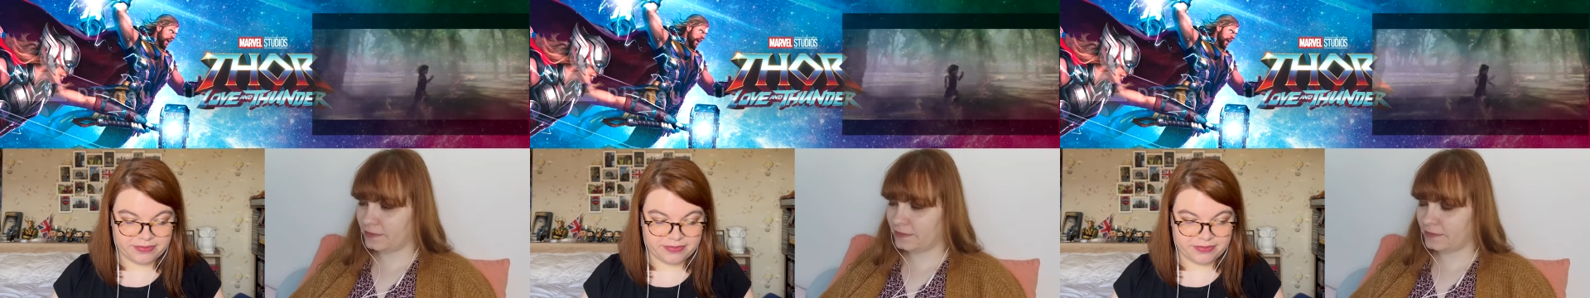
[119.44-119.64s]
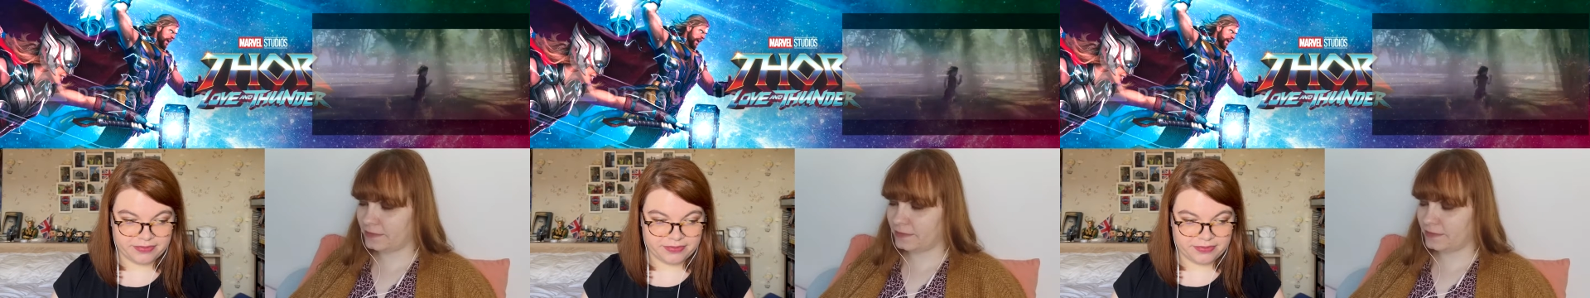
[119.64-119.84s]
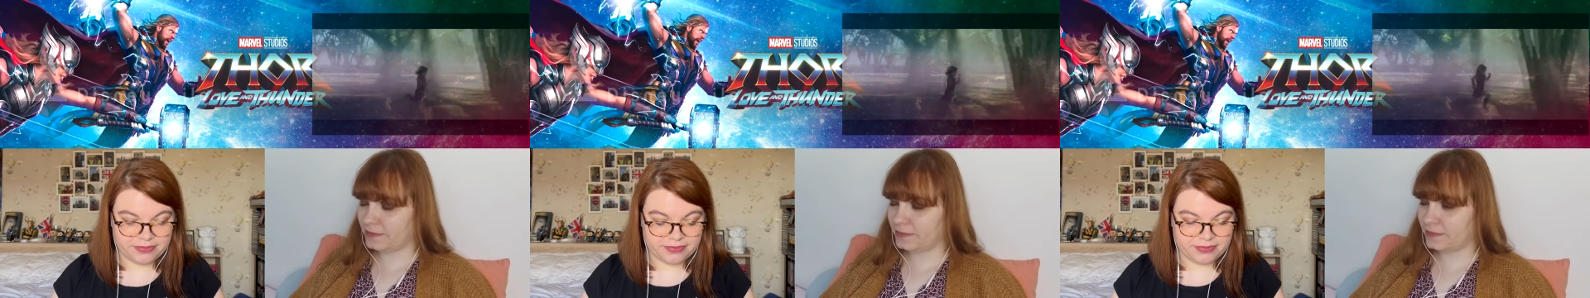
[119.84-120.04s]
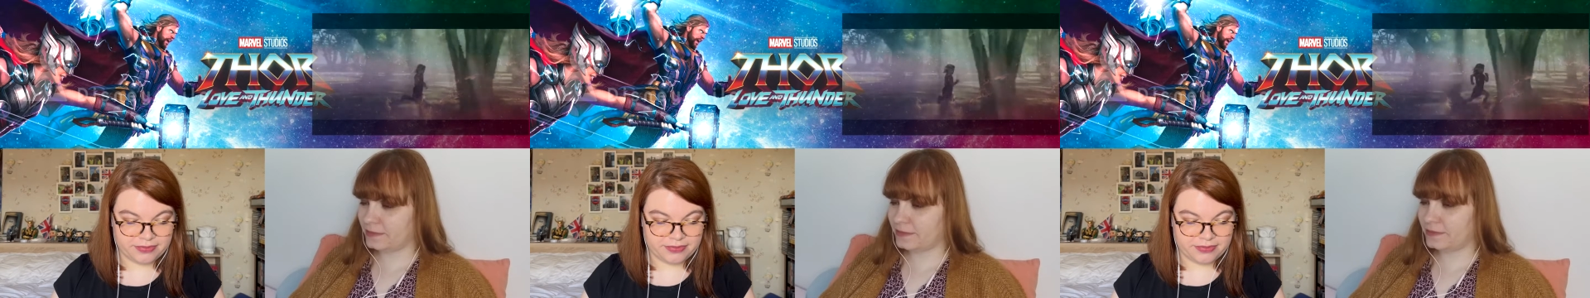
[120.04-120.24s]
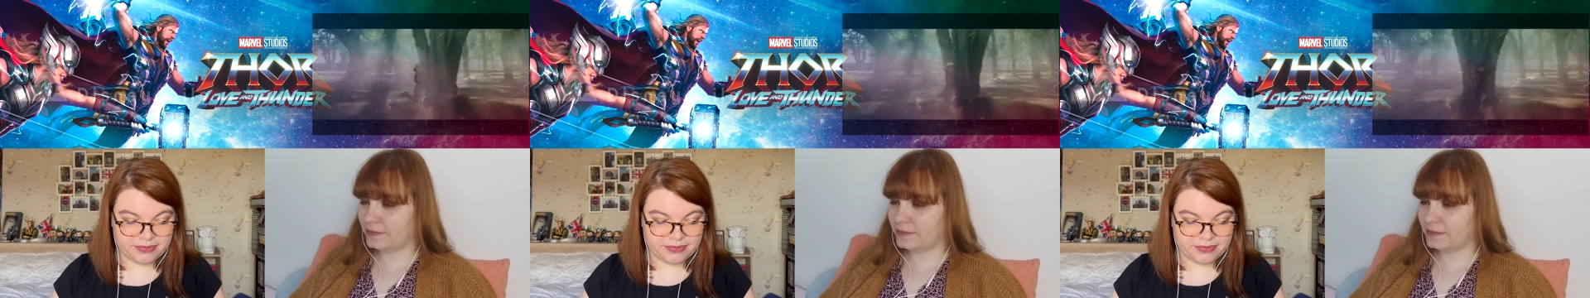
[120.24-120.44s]

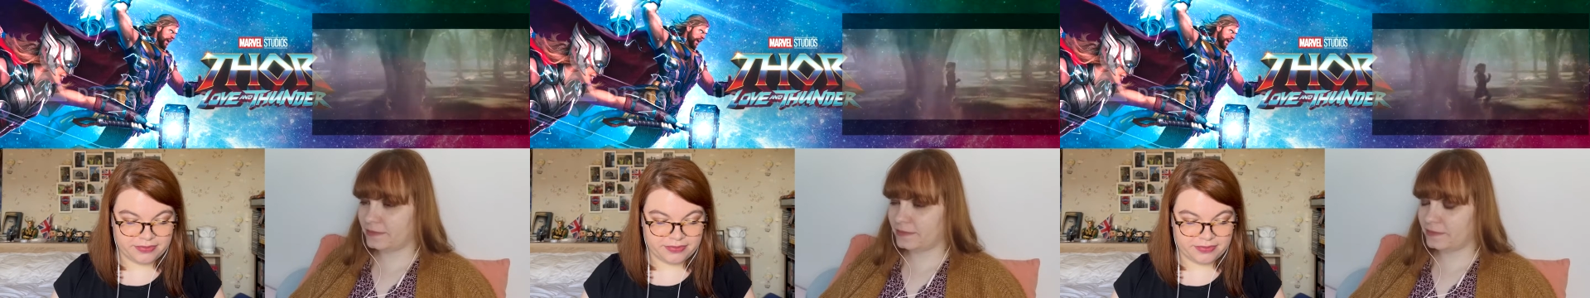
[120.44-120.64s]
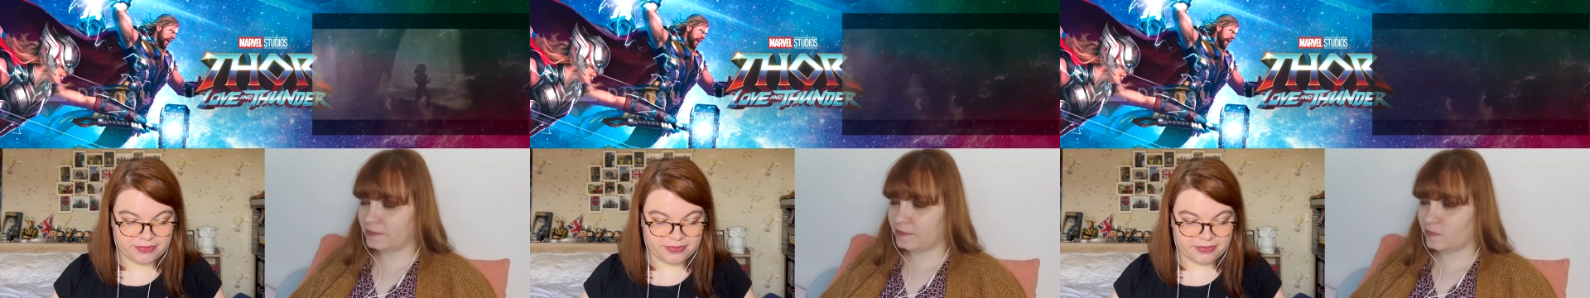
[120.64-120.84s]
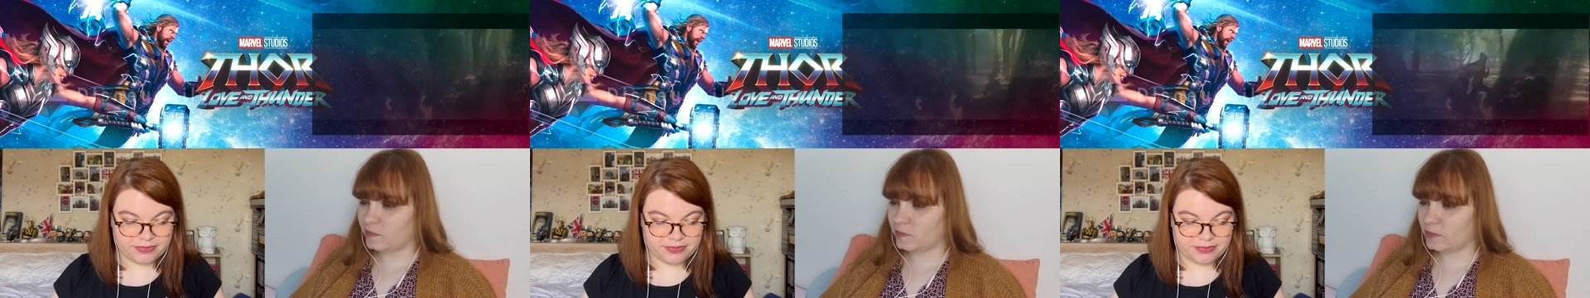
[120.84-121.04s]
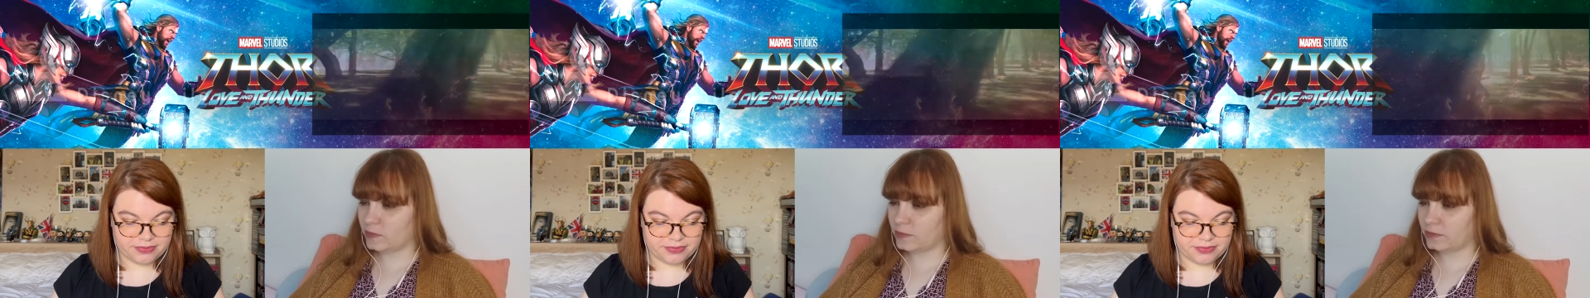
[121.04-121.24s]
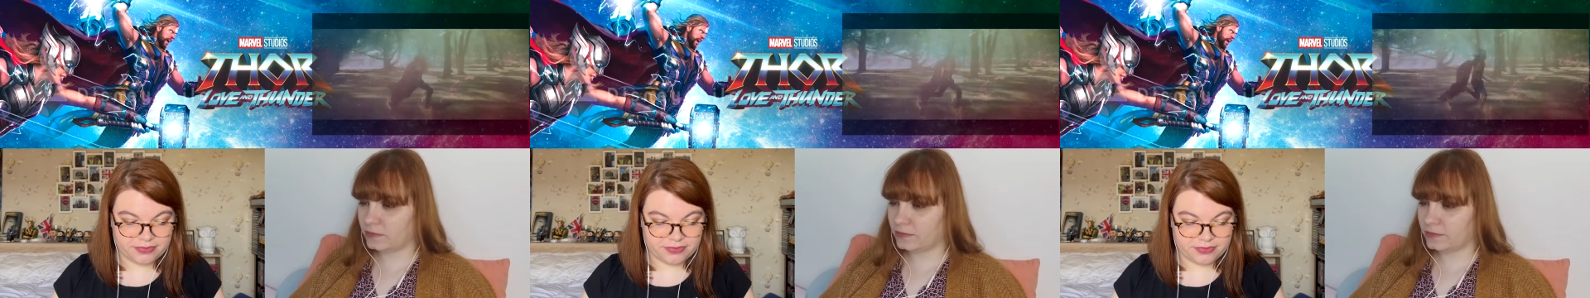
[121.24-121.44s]

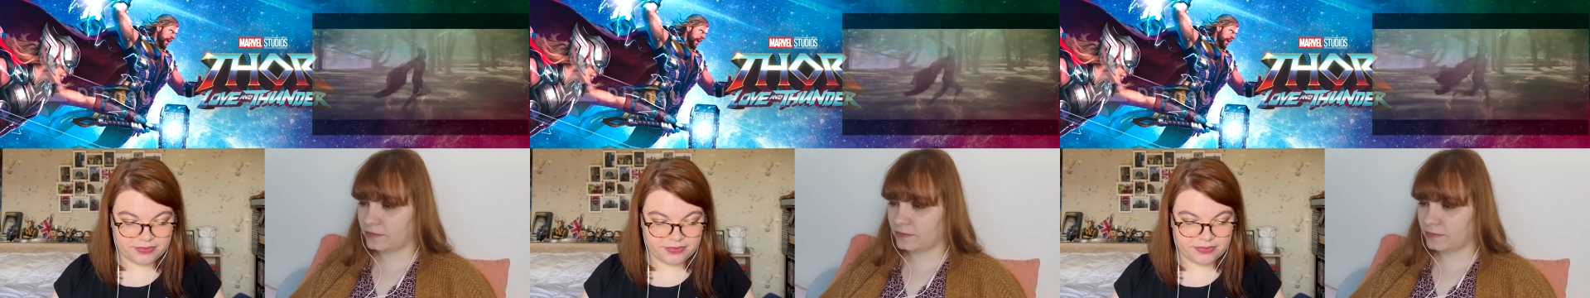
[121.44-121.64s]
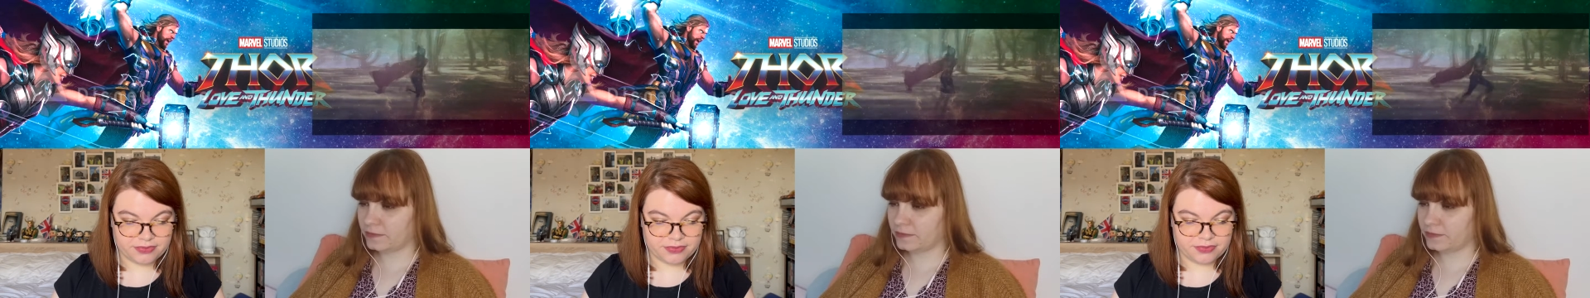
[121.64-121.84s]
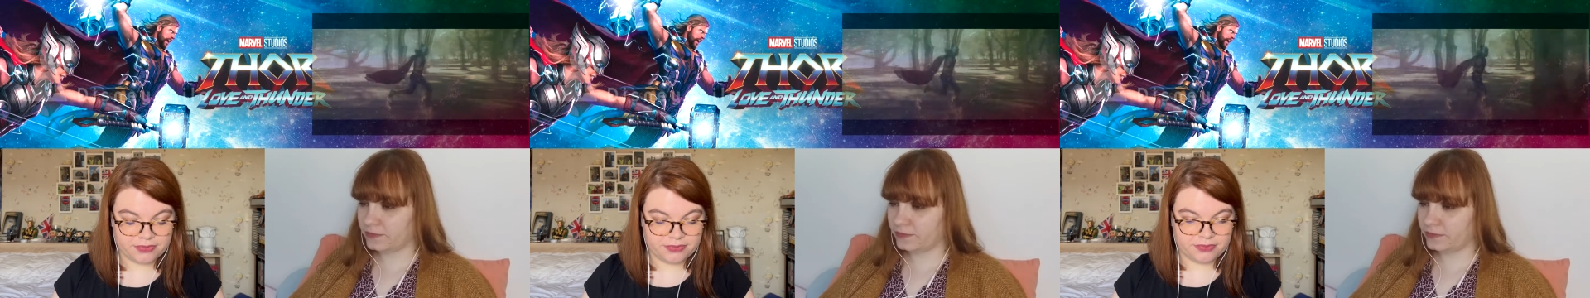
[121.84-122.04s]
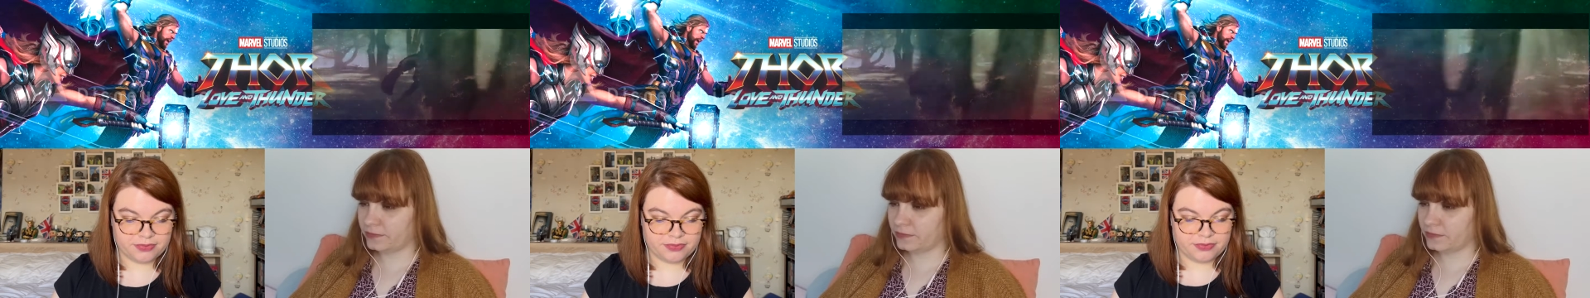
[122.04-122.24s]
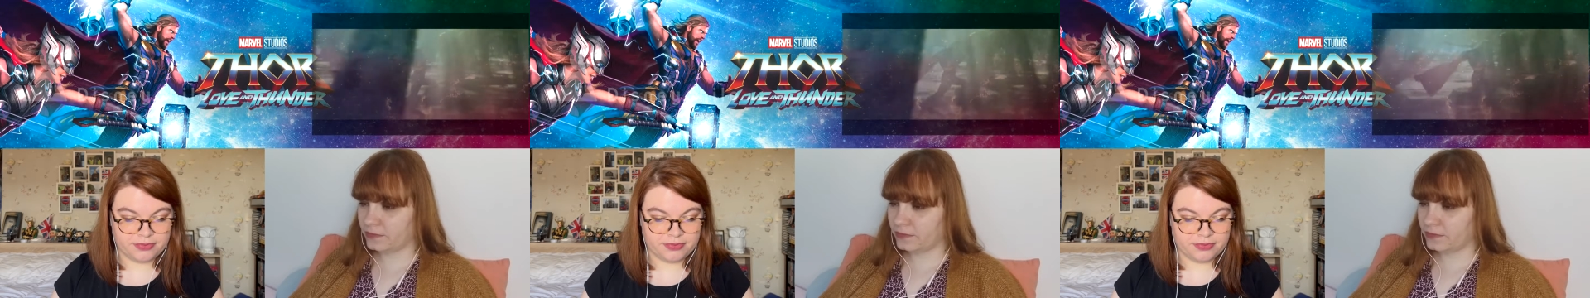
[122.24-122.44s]

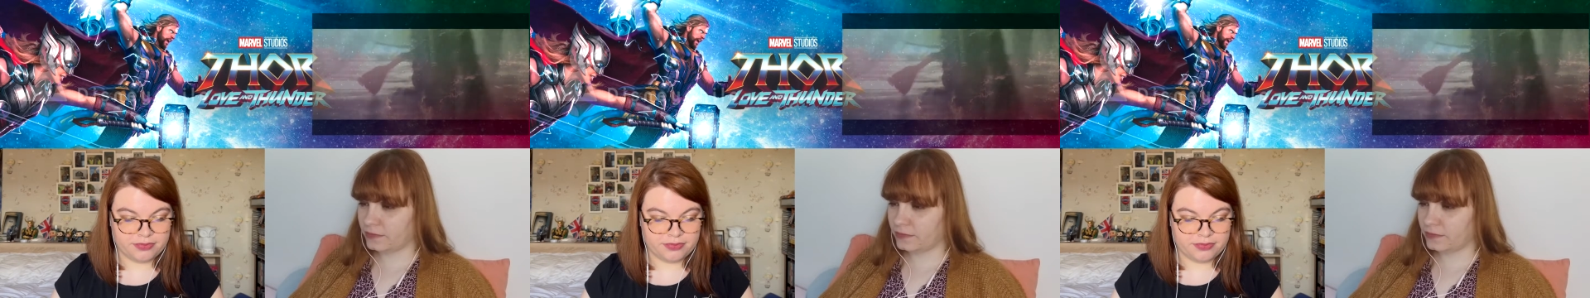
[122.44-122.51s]
(silence)